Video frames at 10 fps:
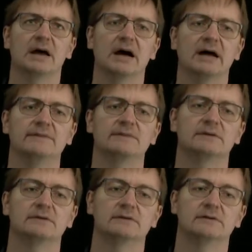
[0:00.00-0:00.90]

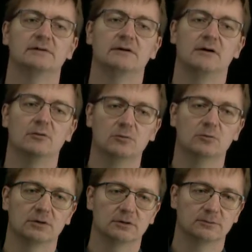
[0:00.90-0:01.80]
And how
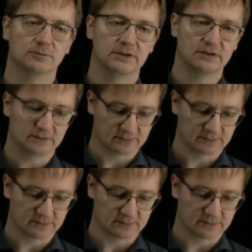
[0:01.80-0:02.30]
we